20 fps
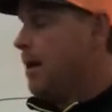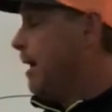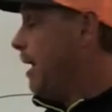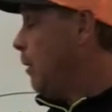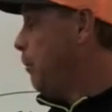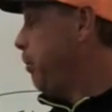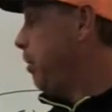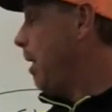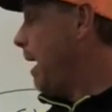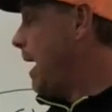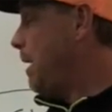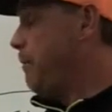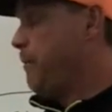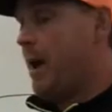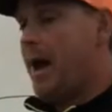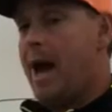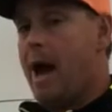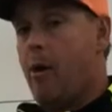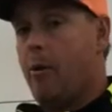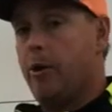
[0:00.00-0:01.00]
apply
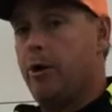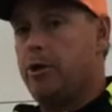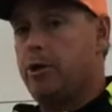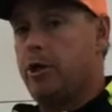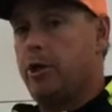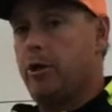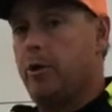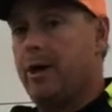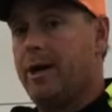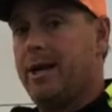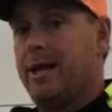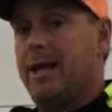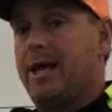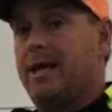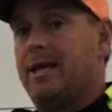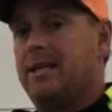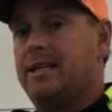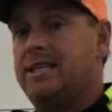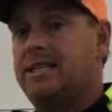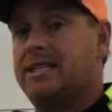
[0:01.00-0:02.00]
power to it,
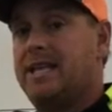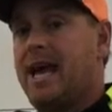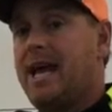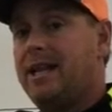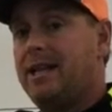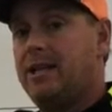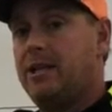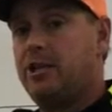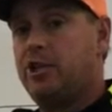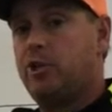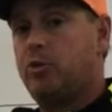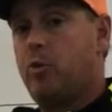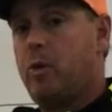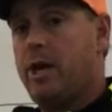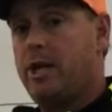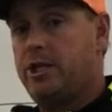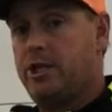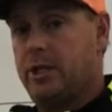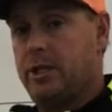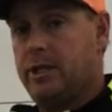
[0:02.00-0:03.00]
set the
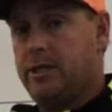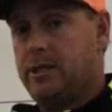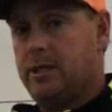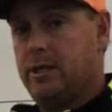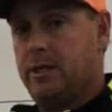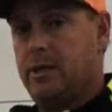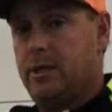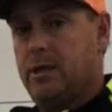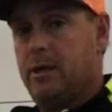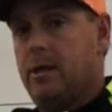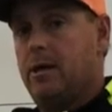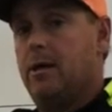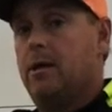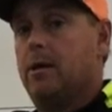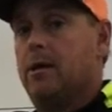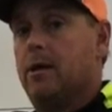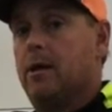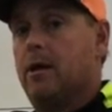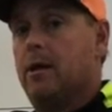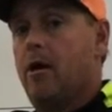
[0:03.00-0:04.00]
switches
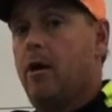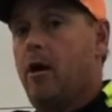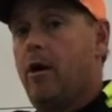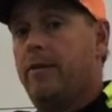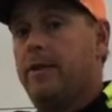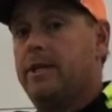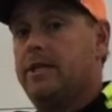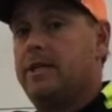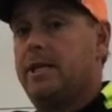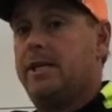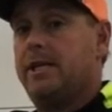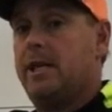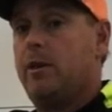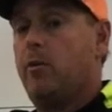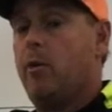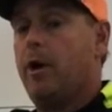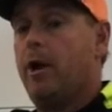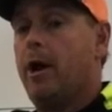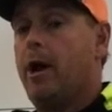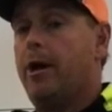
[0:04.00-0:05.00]
on the
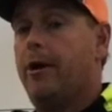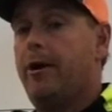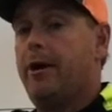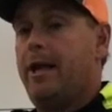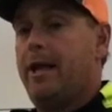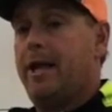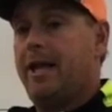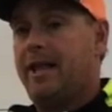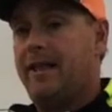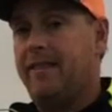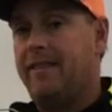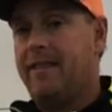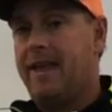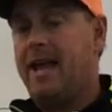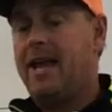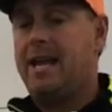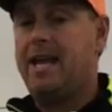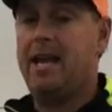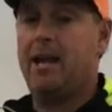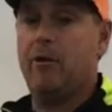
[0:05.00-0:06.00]
CT100,
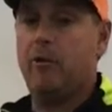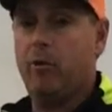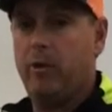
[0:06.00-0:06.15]
then hit